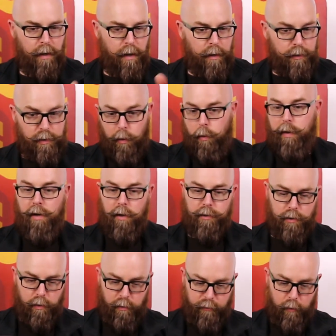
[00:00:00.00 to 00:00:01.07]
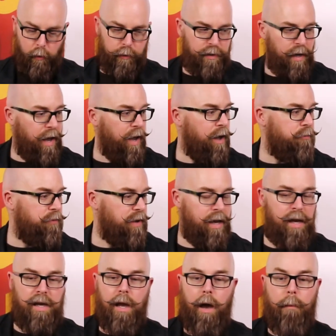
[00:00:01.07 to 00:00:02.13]
So we also, of course, have
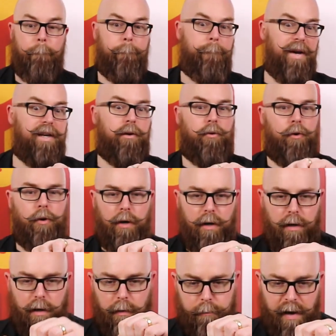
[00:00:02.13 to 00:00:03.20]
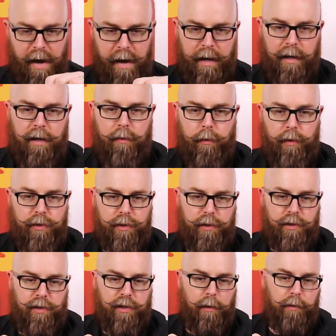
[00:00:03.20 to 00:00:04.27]
a bigger bag, which
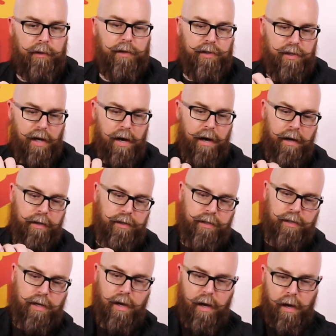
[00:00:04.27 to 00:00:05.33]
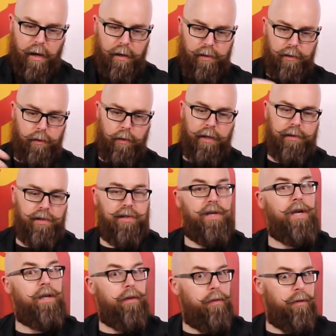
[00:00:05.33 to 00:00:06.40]
is double the size. So let's
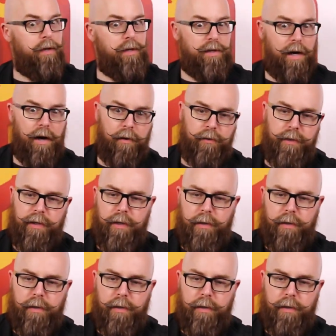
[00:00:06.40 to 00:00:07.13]
take these out.